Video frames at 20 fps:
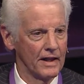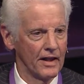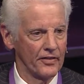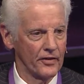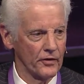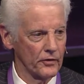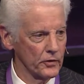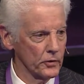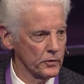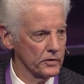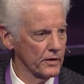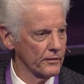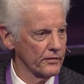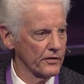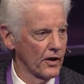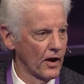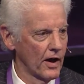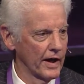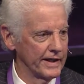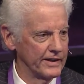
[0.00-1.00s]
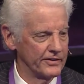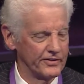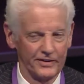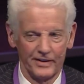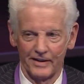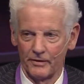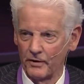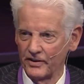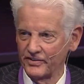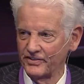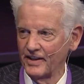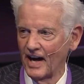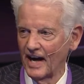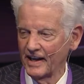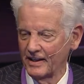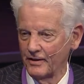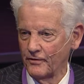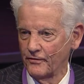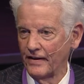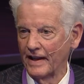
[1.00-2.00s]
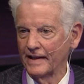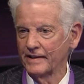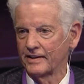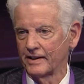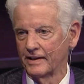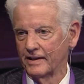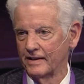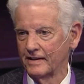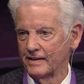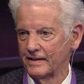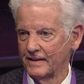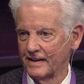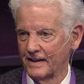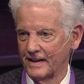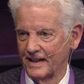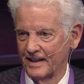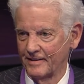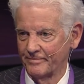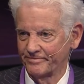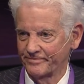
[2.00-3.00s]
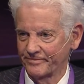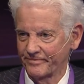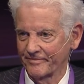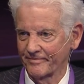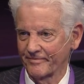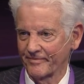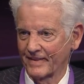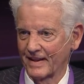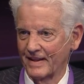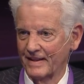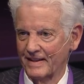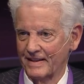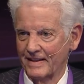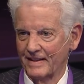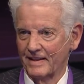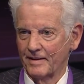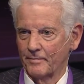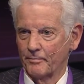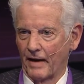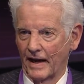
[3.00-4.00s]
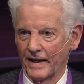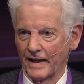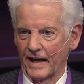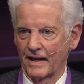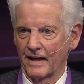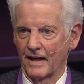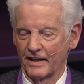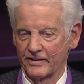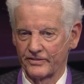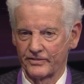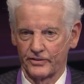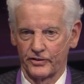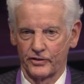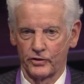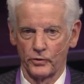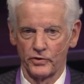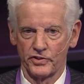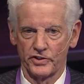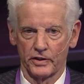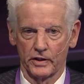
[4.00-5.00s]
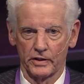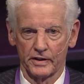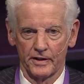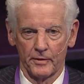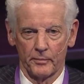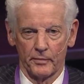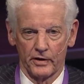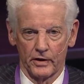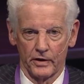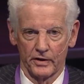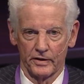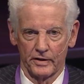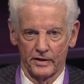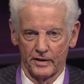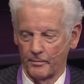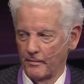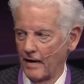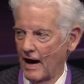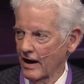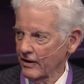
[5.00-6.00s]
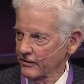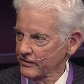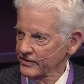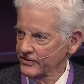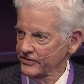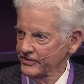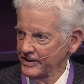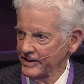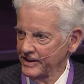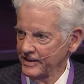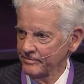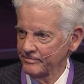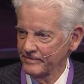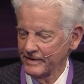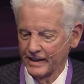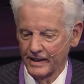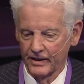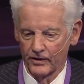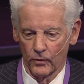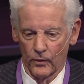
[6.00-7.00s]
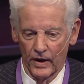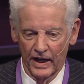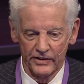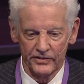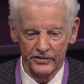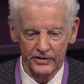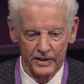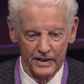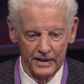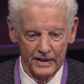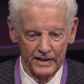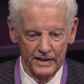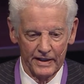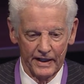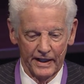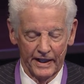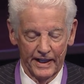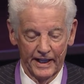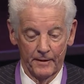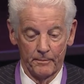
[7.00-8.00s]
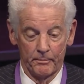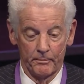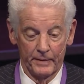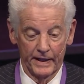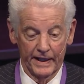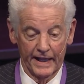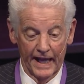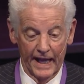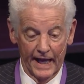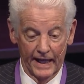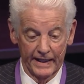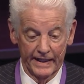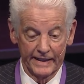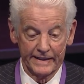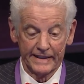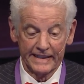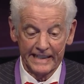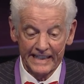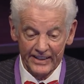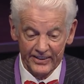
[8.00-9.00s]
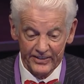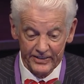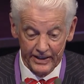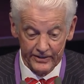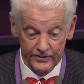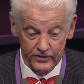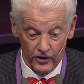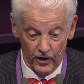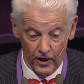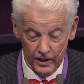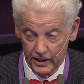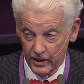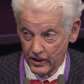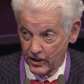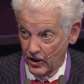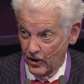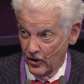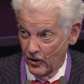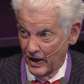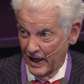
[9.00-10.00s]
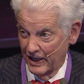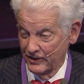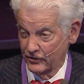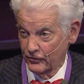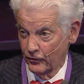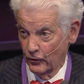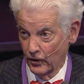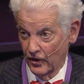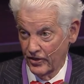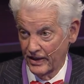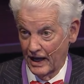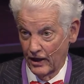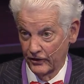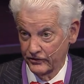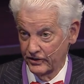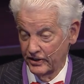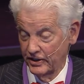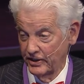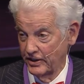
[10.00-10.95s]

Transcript: The rule of law was not invented by a constitutional liberal democracy in the West. It began at least as long ago as 4,000